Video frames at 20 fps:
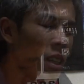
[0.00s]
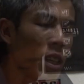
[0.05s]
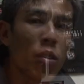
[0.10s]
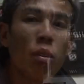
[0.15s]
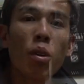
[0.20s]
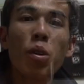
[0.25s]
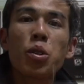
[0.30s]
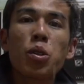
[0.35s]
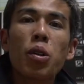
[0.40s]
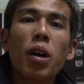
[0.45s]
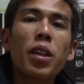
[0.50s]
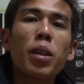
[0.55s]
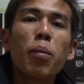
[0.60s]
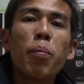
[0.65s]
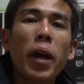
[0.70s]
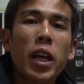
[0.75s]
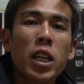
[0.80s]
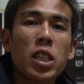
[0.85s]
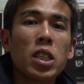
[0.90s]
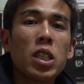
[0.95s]
There are also other
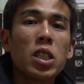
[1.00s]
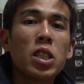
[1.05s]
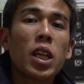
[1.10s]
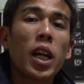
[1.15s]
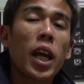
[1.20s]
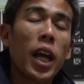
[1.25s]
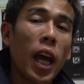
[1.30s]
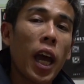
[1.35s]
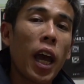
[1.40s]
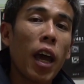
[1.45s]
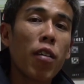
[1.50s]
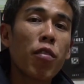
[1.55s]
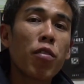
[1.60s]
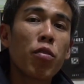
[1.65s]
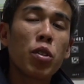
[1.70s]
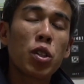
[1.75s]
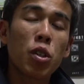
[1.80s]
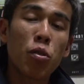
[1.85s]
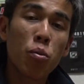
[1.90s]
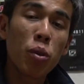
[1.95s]
magazines that I
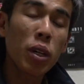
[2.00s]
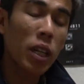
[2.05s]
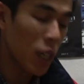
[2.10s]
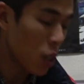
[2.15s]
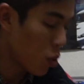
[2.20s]
have which are really